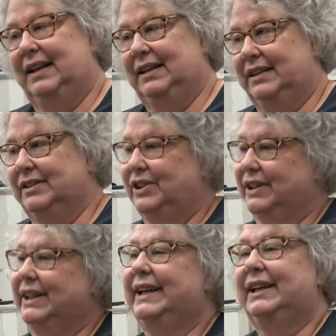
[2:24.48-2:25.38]
you know, you're
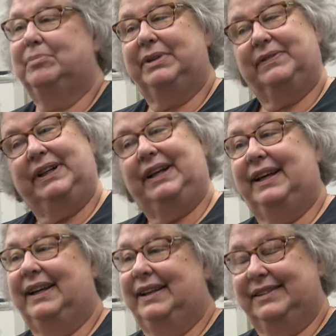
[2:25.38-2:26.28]
going to get up every
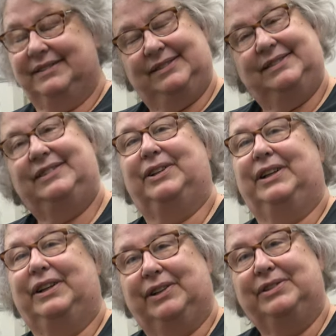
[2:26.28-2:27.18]
day, you're
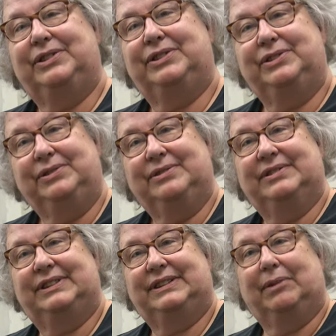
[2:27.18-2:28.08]
going to go to
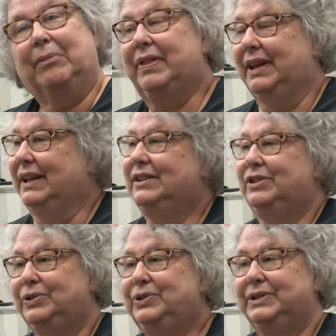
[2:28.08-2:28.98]
something and
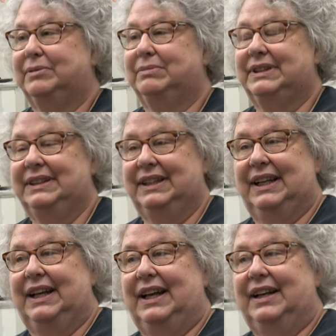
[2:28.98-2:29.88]
do something.
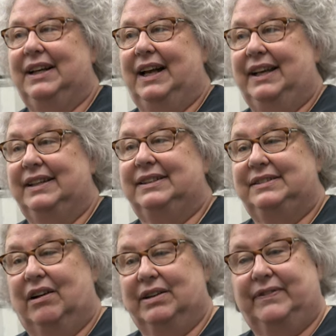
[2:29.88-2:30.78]
And
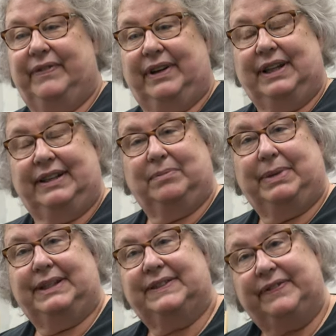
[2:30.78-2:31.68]
art felt like the
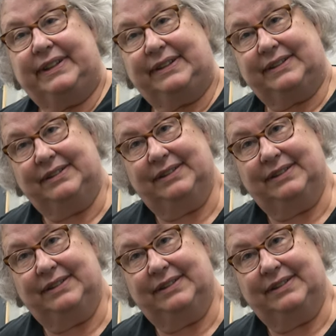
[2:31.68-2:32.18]
best fit.